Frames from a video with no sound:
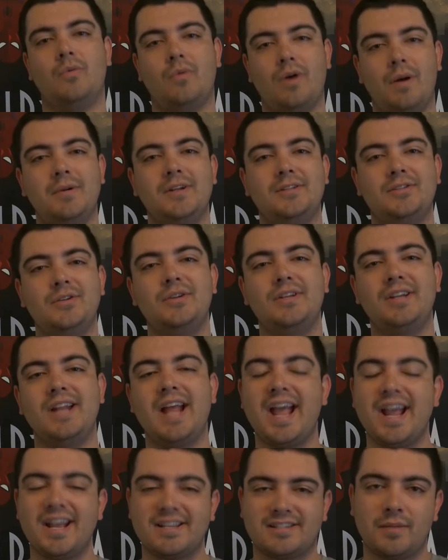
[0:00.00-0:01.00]
What I'm going to do
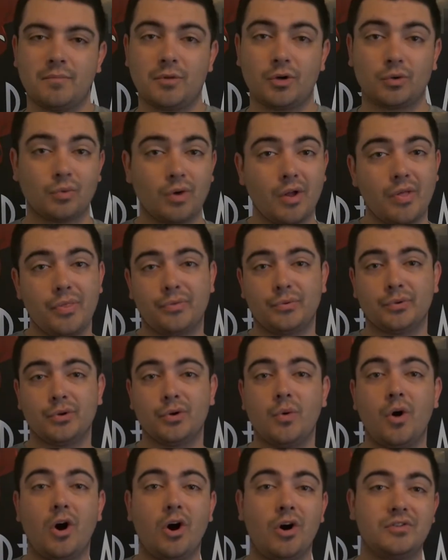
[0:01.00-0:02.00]
today is I'm going to run
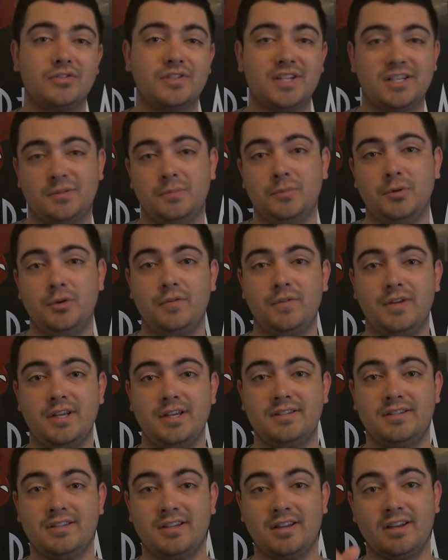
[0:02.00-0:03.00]
through all six
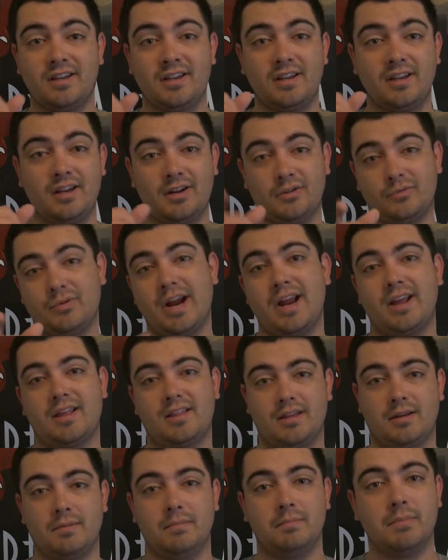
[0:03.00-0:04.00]
movies and rank
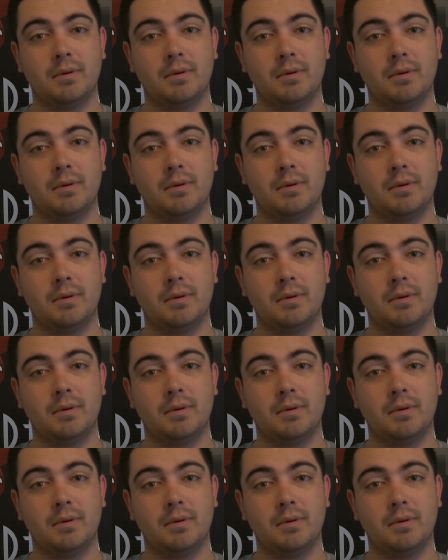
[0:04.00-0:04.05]
them,